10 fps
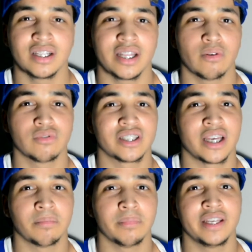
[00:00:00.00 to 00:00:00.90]
They were
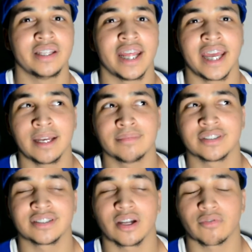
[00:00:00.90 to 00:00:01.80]
saying mean names
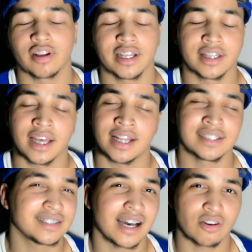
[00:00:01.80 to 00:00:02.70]
and stuff like that.
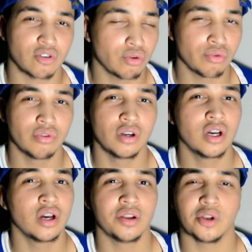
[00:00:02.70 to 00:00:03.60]
That's not cool.
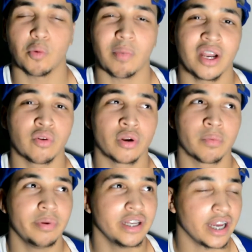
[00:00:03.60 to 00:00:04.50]
Nobody want
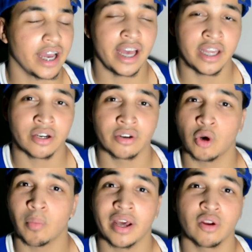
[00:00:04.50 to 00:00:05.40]
to be a hater.
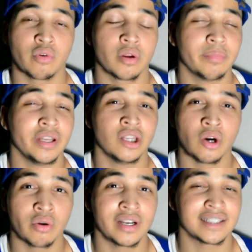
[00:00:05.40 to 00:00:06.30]
Nobody want to be
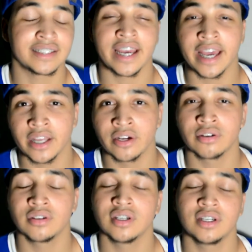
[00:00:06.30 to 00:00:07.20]
known as a hater.